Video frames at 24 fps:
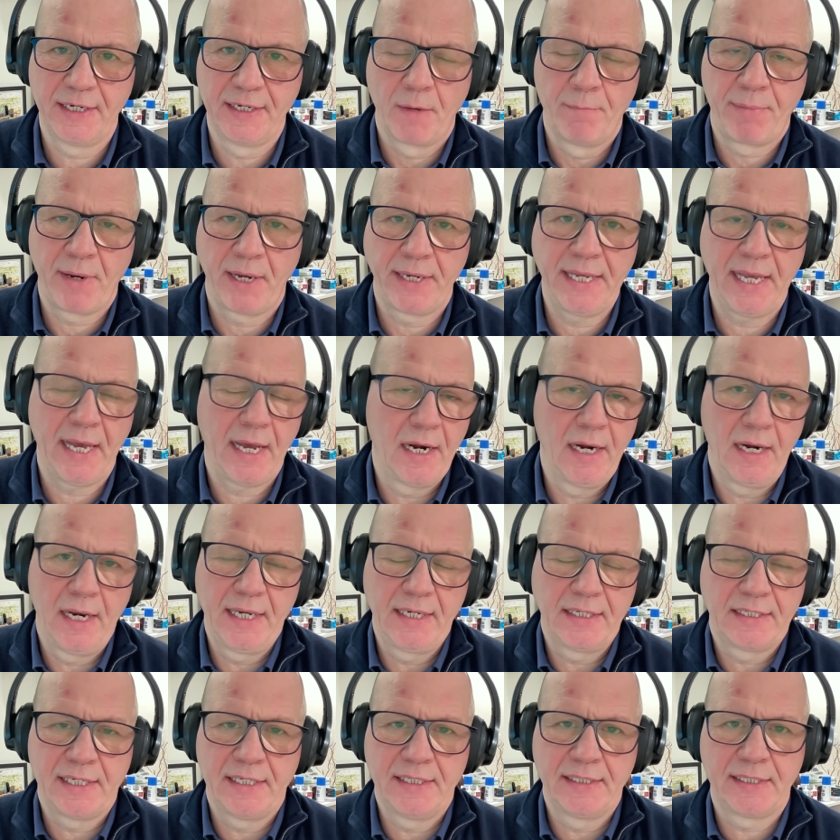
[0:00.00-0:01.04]
But yeah,
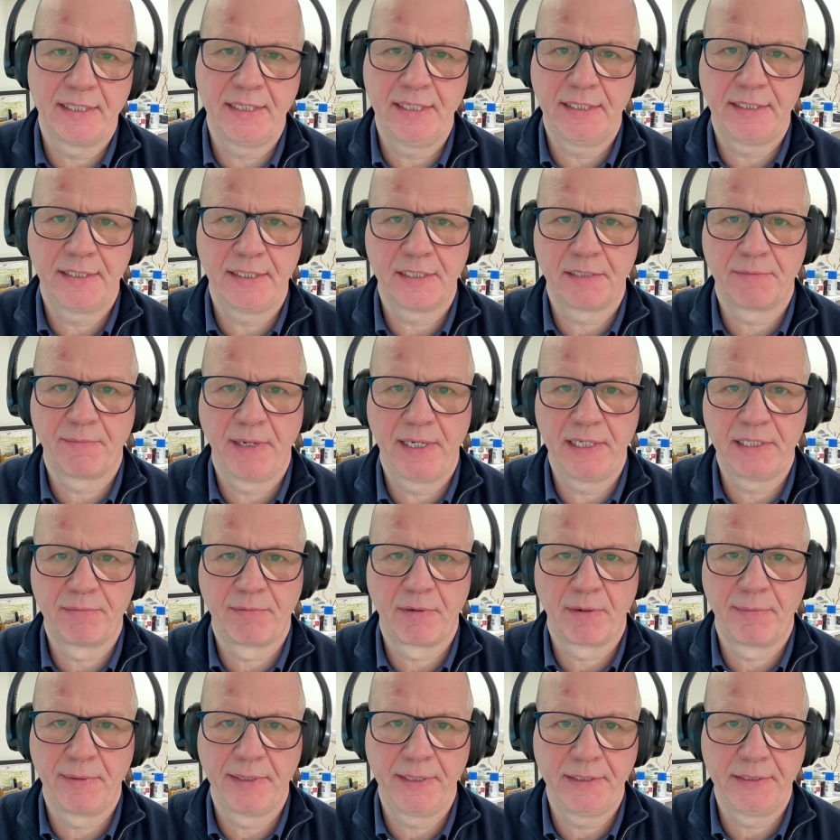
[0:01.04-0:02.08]
LinkedIn is the easiest place
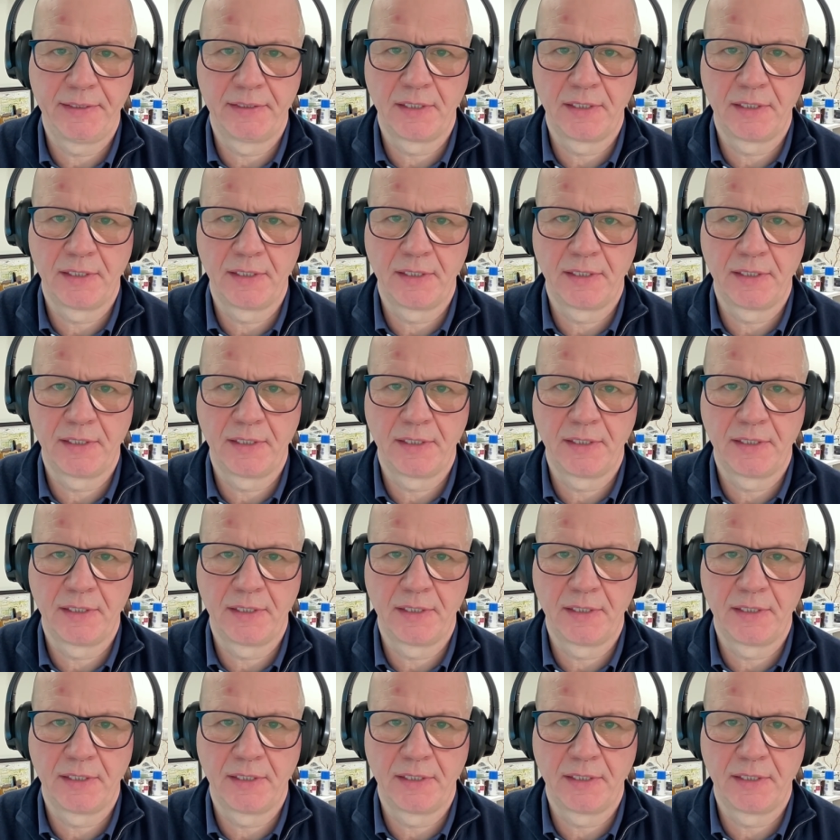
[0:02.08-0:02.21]
probably.